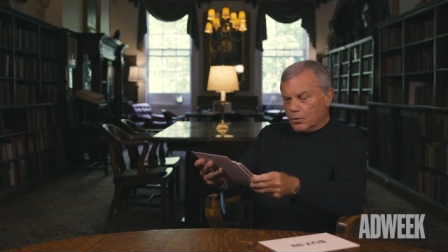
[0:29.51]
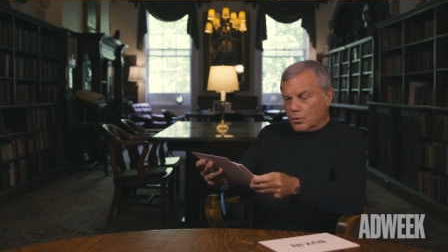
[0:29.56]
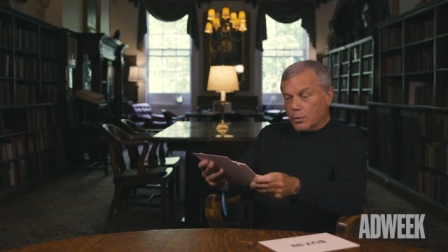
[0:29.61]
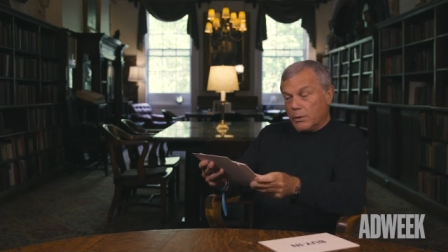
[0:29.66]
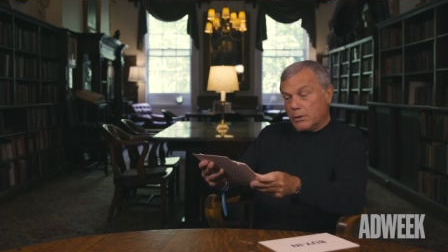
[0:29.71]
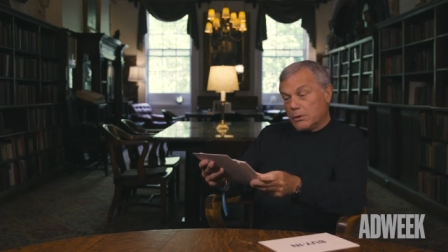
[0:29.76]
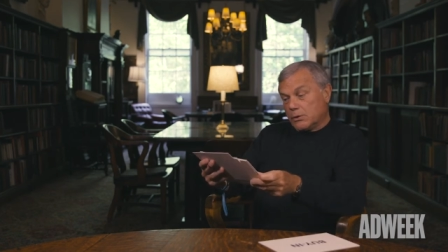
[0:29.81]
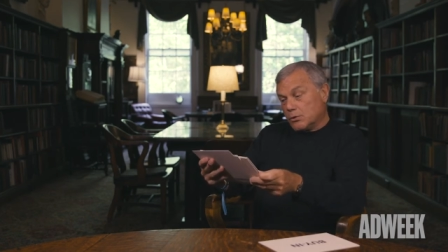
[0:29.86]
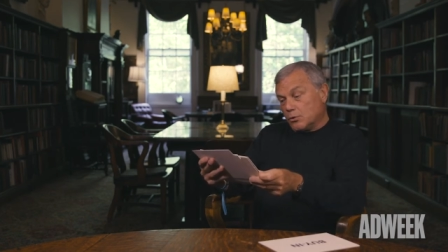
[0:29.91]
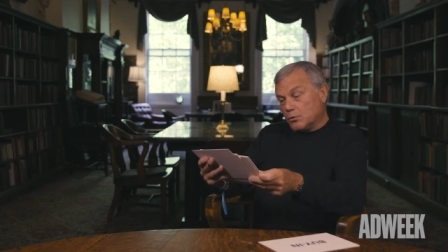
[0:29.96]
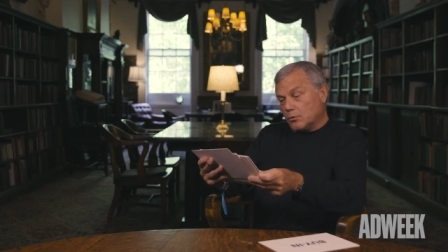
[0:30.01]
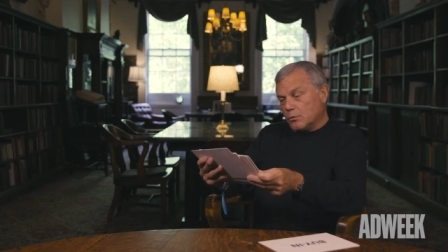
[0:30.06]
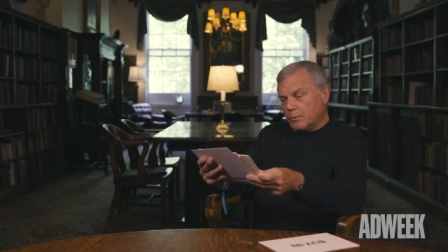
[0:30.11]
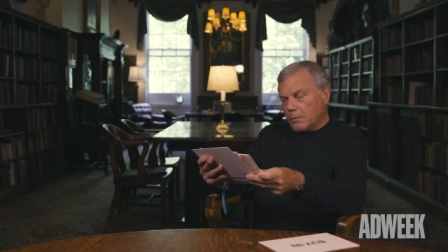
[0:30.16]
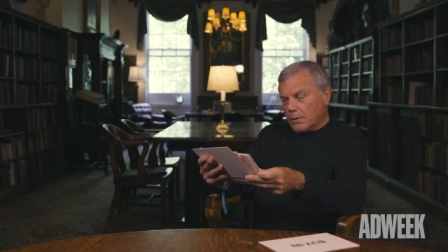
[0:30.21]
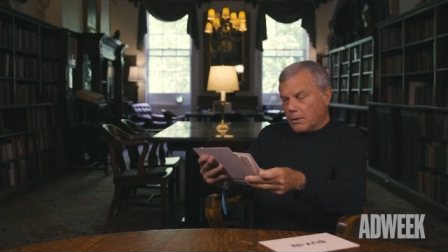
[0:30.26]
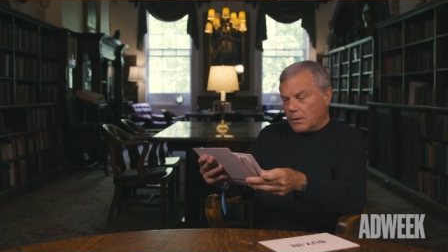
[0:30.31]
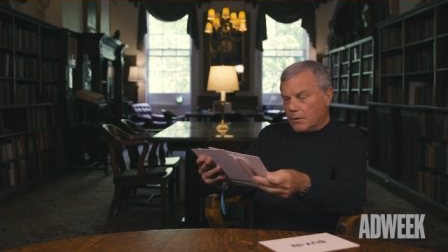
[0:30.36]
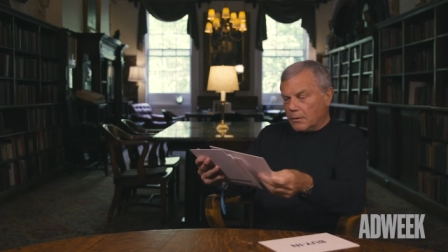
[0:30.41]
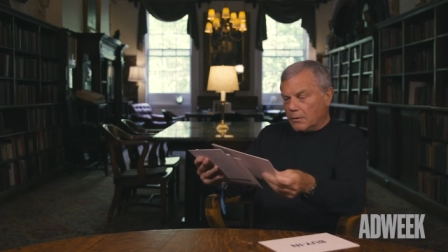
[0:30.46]

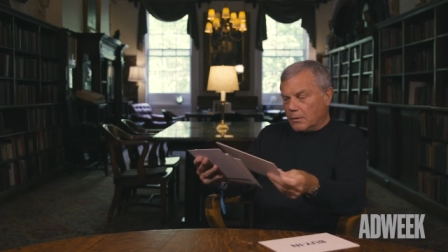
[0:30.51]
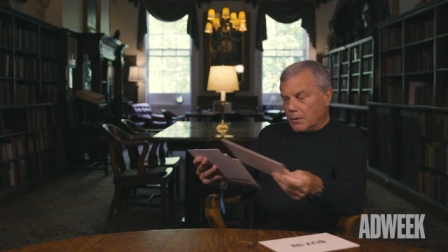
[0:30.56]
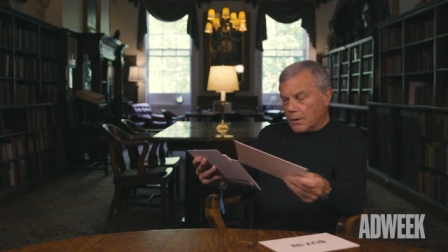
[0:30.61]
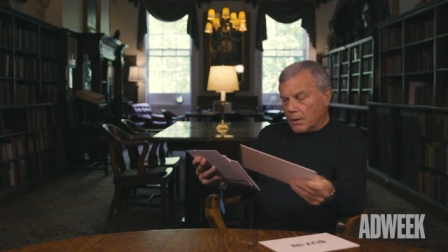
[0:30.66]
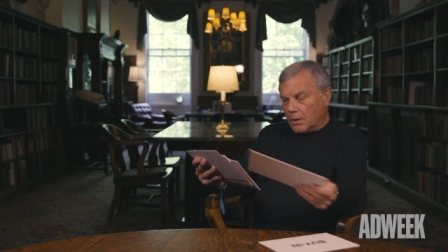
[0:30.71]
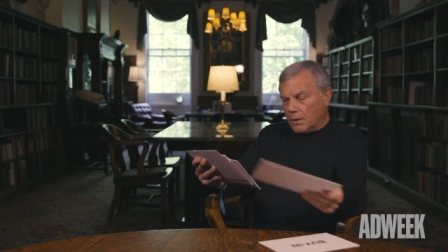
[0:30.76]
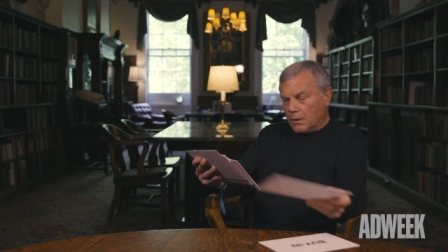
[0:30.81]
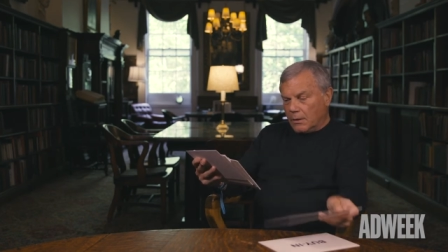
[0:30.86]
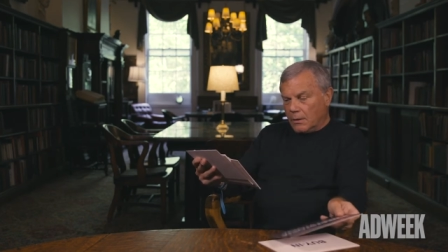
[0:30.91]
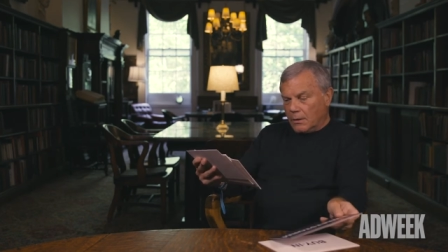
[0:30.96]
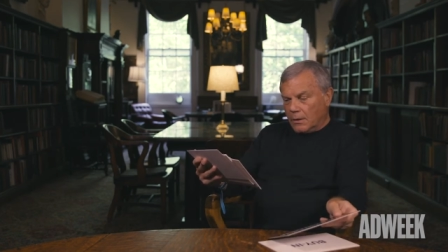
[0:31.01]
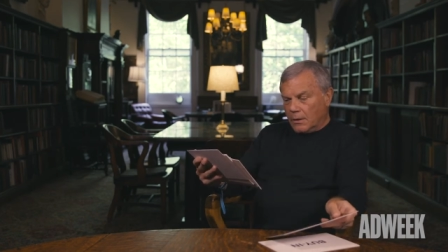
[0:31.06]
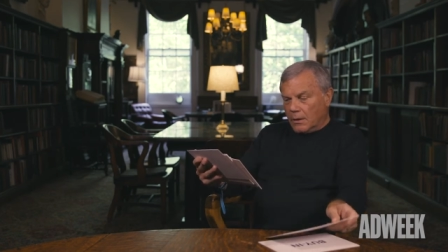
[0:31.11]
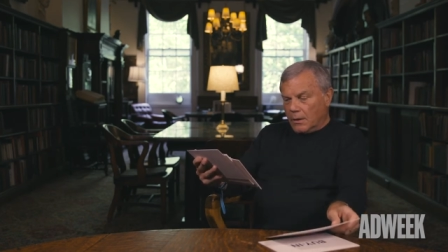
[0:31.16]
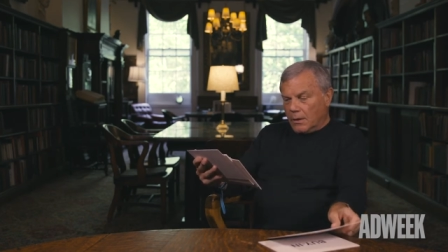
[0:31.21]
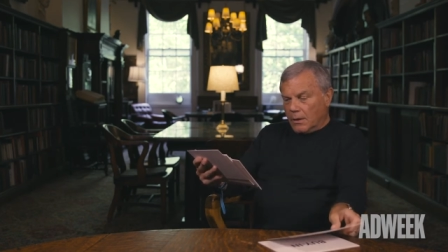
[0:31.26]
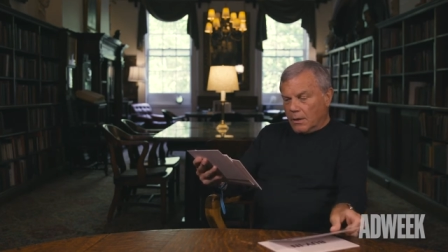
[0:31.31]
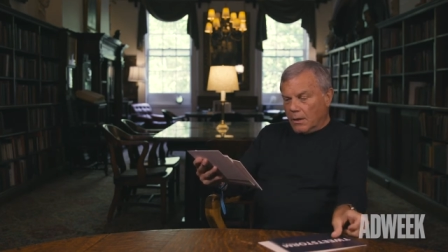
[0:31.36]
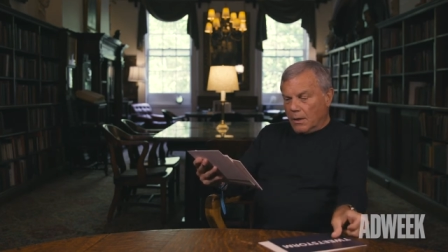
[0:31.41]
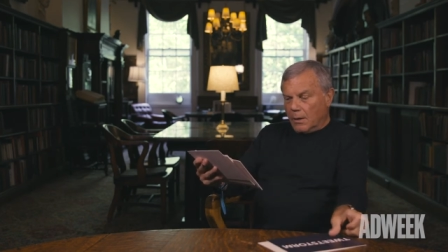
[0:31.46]
Tweetstorm, okay.
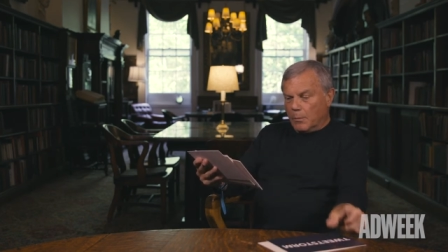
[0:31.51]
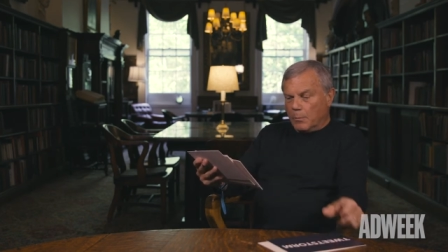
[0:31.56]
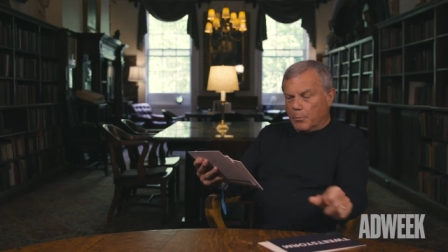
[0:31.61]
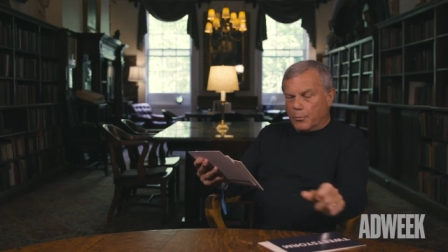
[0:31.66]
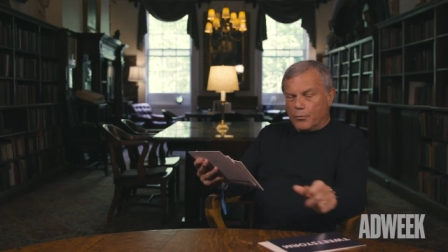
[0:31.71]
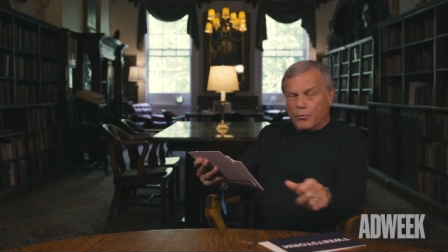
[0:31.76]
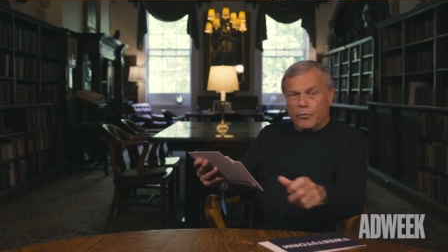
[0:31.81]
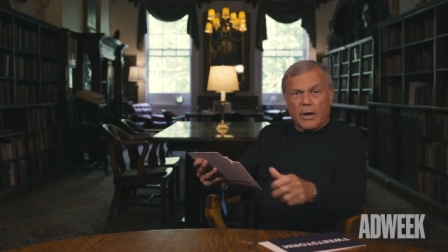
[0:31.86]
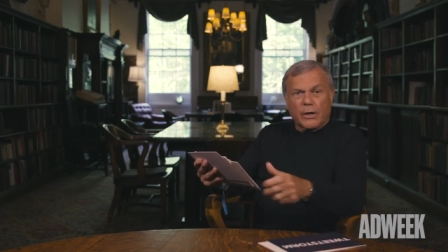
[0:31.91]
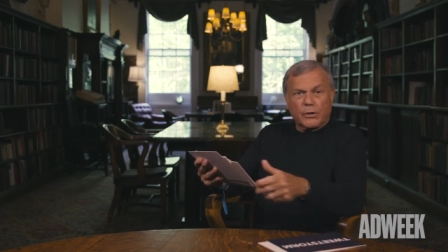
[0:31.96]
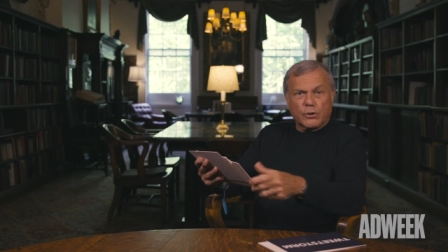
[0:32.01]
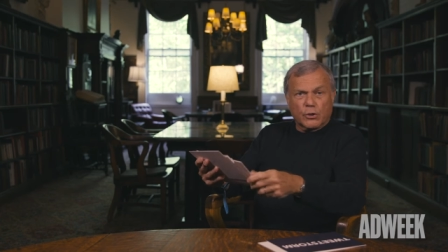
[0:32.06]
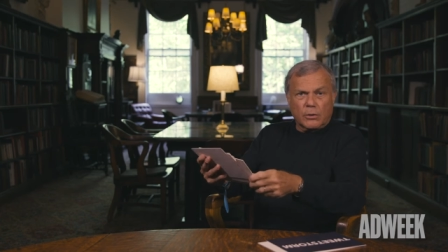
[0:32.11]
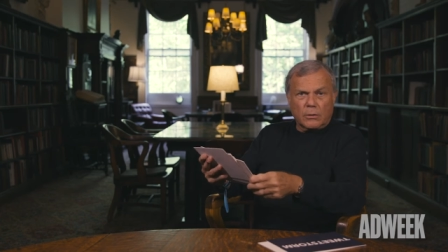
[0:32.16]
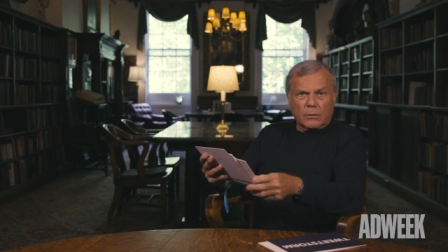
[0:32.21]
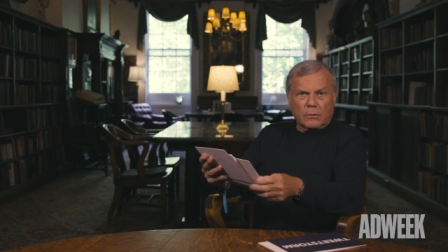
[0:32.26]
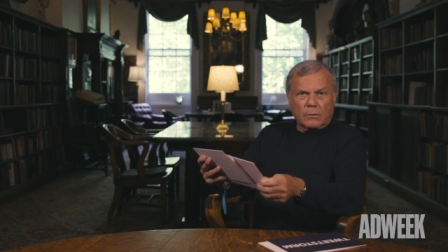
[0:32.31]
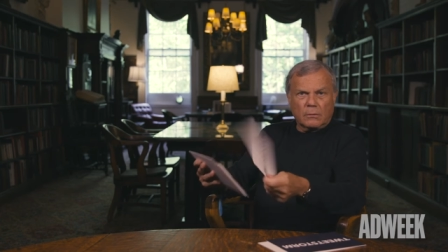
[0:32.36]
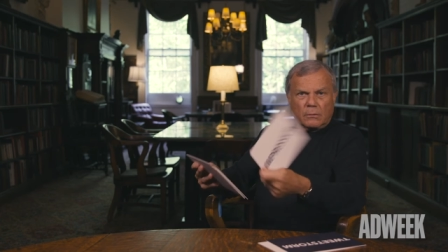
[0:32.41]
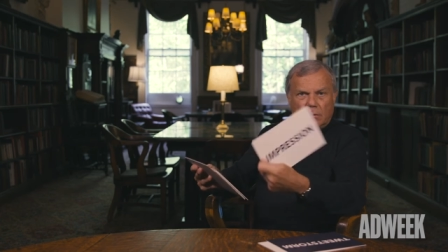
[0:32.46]

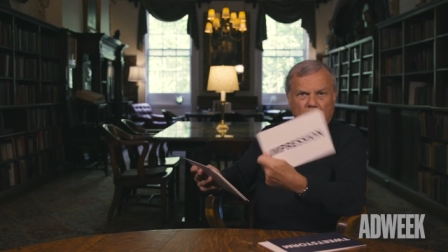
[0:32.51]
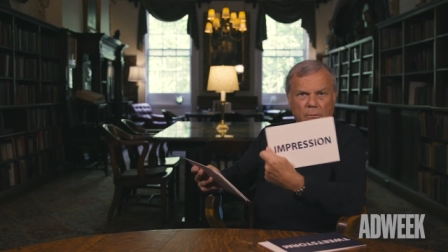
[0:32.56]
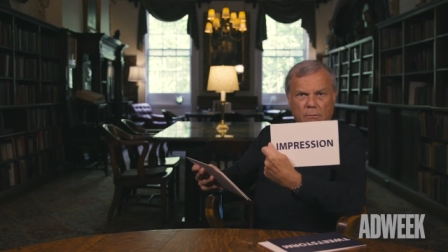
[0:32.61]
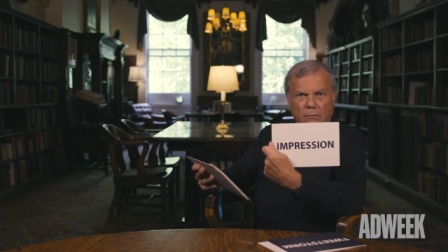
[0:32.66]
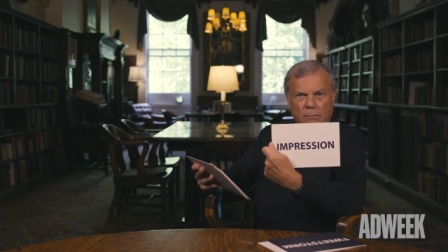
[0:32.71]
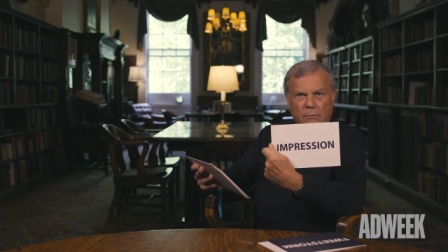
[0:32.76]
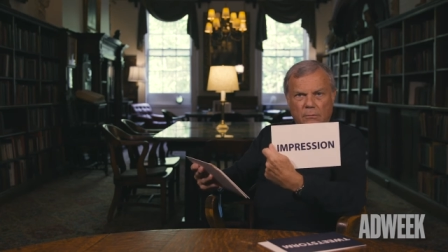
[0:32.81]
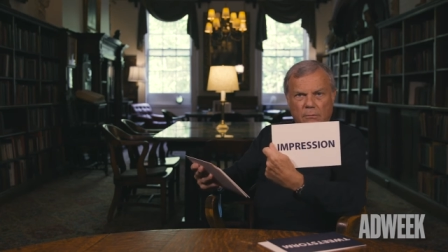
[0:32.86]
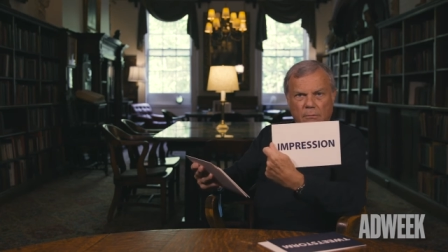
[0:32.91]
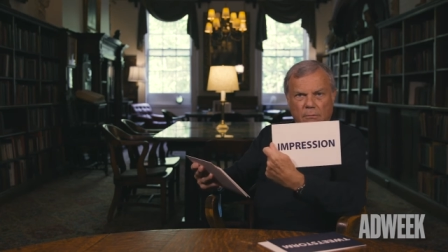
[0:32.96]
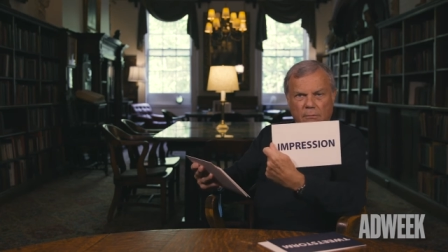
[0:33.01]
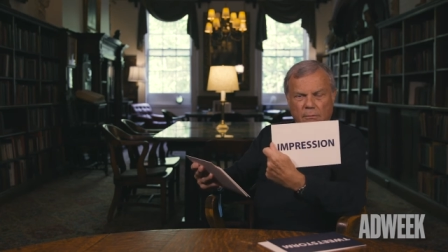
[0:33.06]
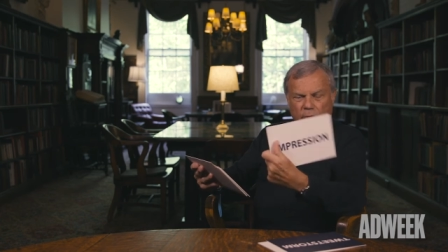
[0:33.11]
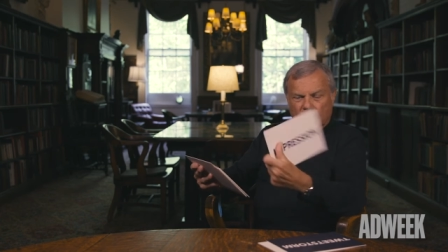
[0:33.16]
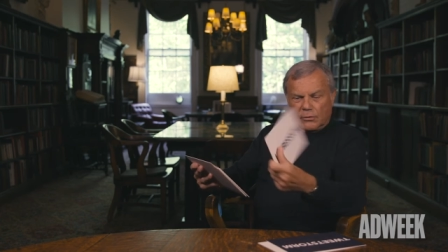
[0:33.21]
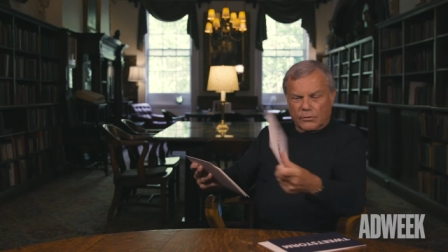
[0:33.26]
Impression,